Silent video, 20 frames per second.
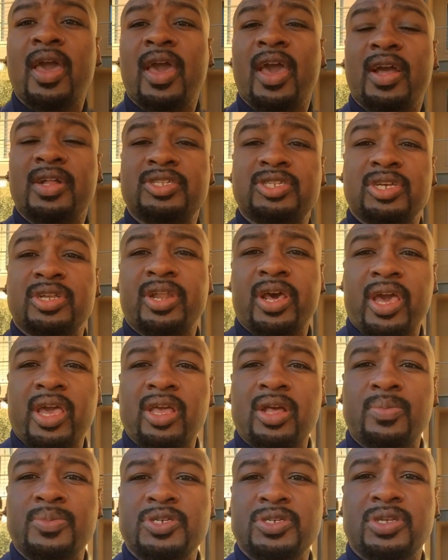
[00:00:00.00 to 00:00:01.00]
And
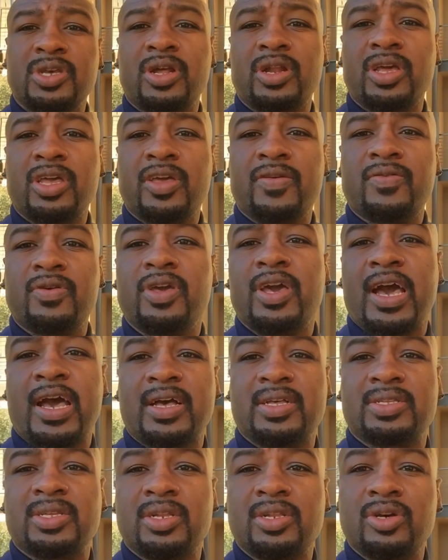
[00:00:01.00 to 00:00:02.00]
today I'm just going to give you
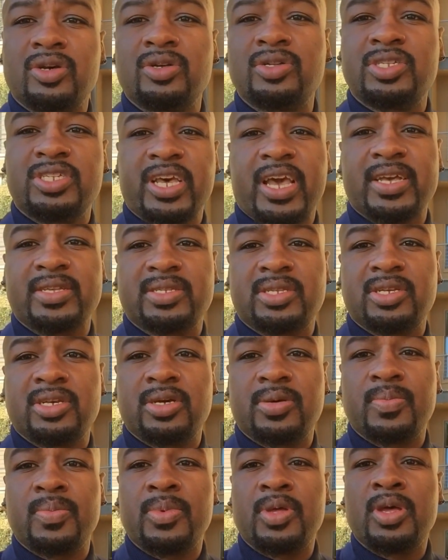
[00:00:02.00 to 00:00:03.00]
guys a little tax
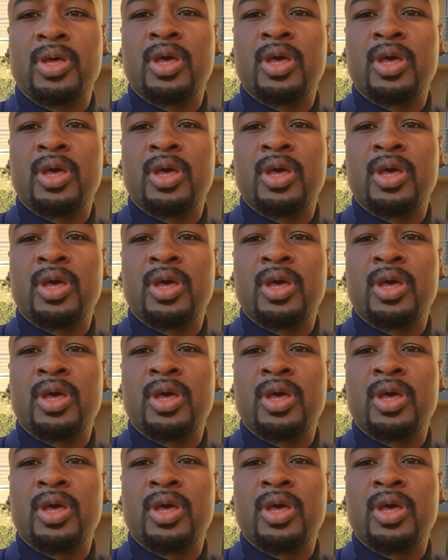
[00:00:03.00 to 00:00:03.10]
tip